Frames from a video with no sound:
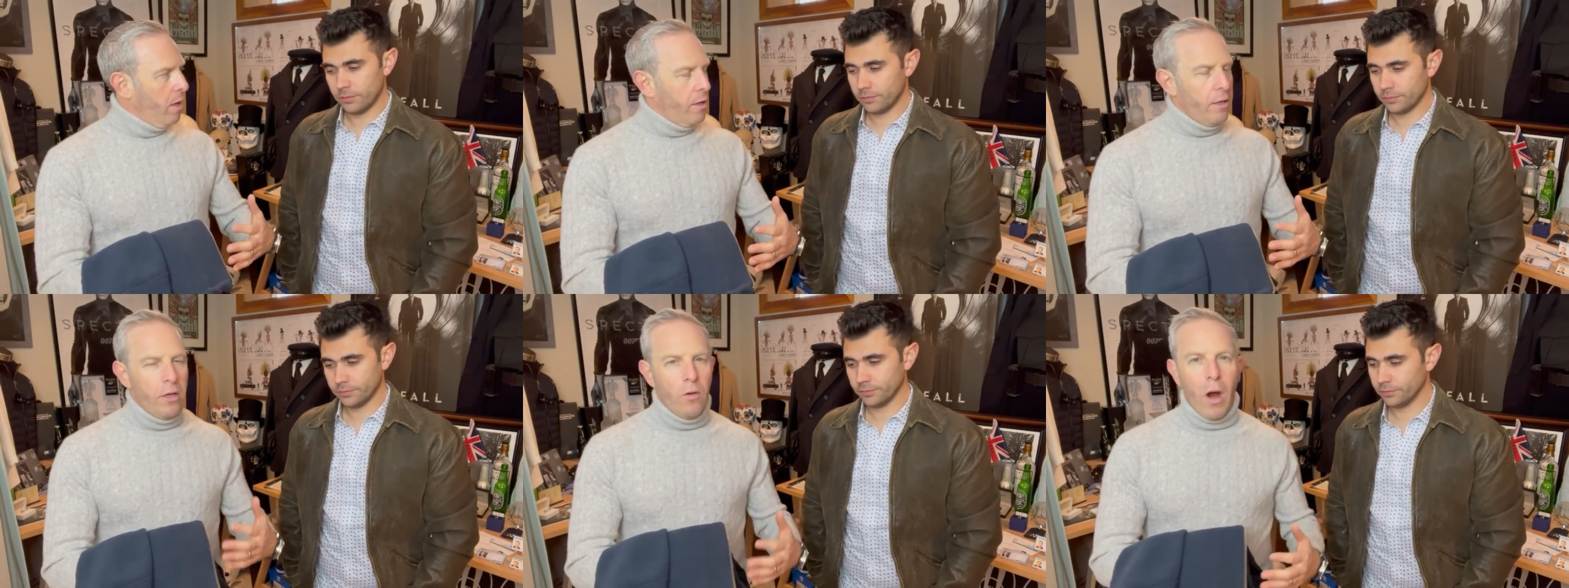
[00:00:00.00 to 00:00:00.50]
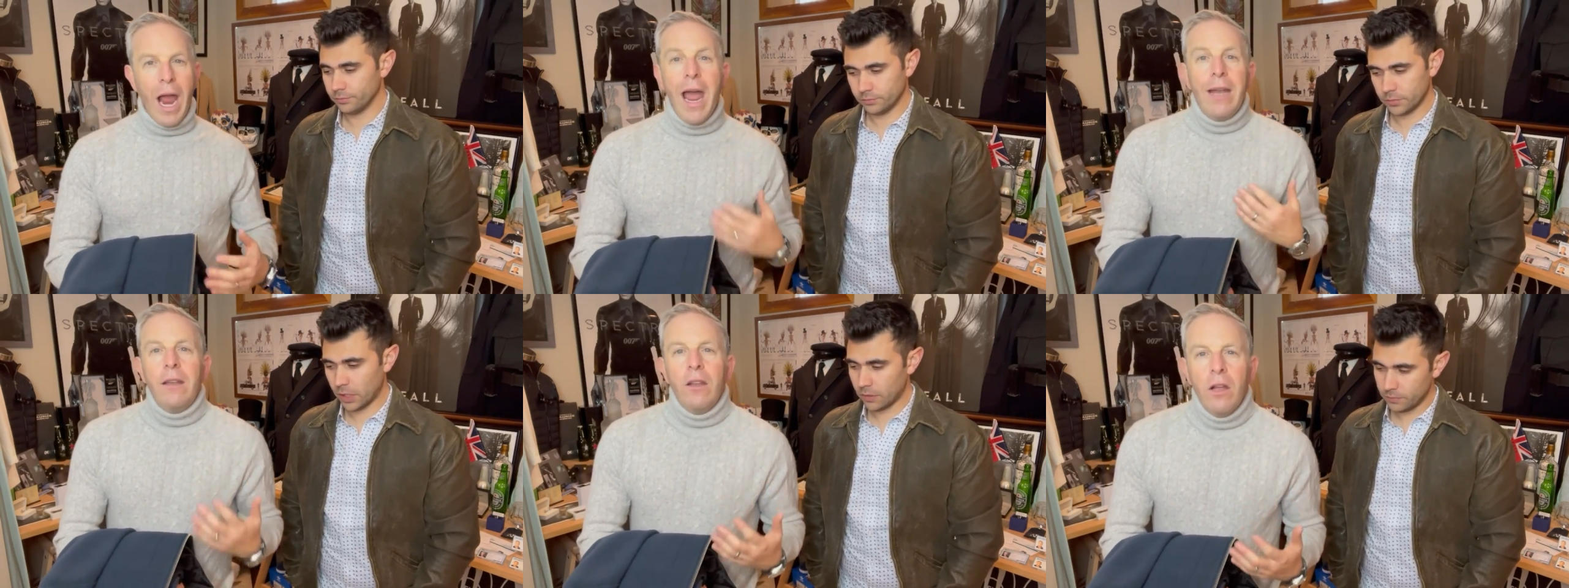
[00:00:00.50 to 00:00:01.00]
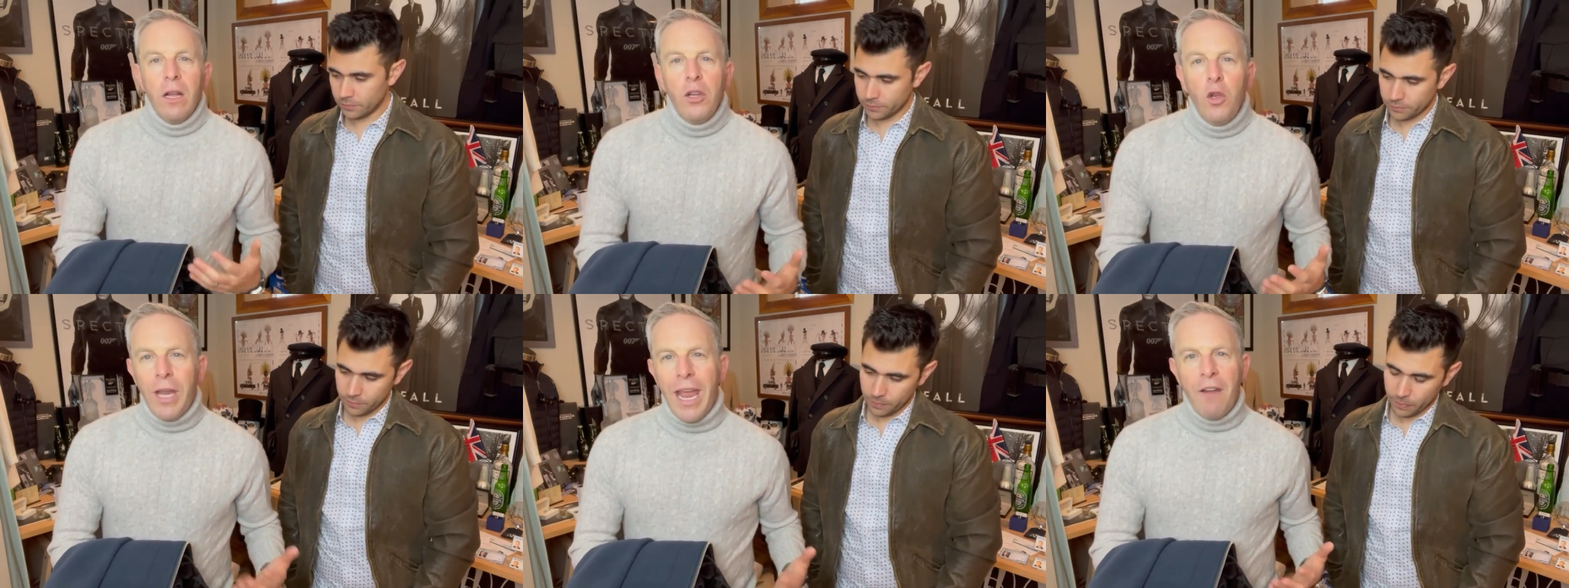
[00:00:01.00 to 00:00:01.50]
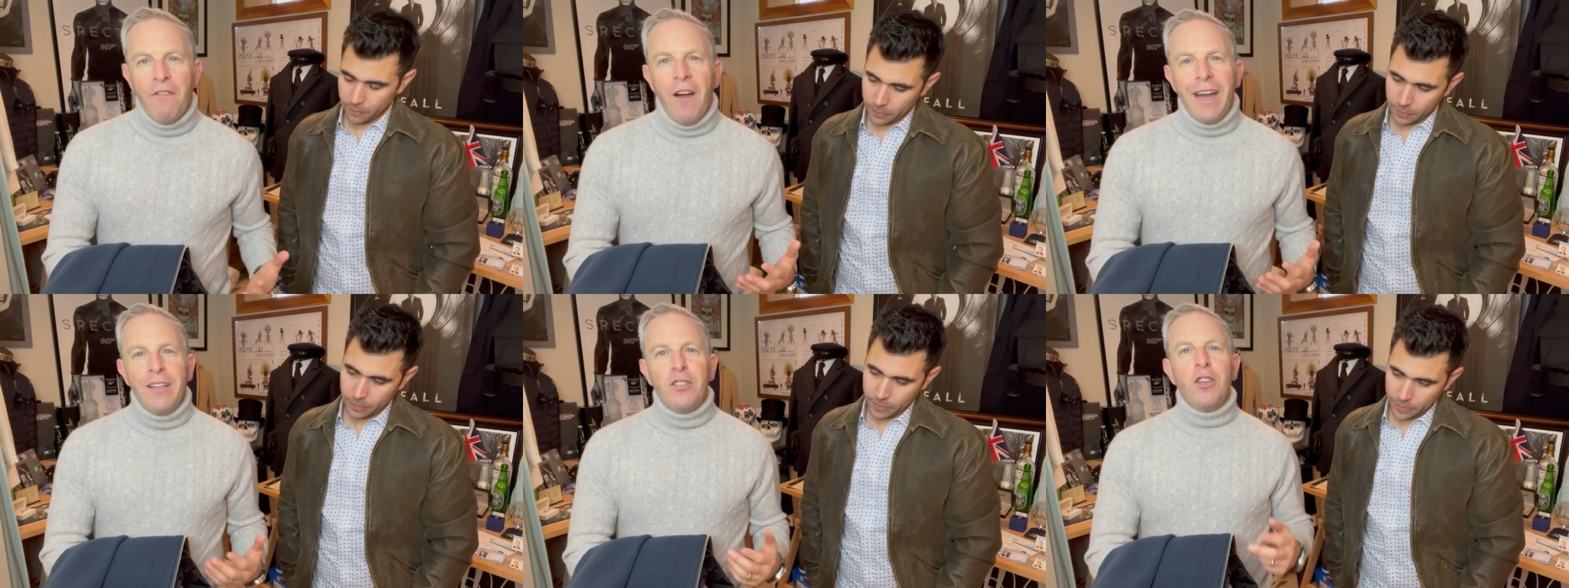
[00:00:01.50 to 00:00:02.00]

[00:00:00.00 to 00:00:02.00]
Speaker 1: The Dior. And no. you can't find it.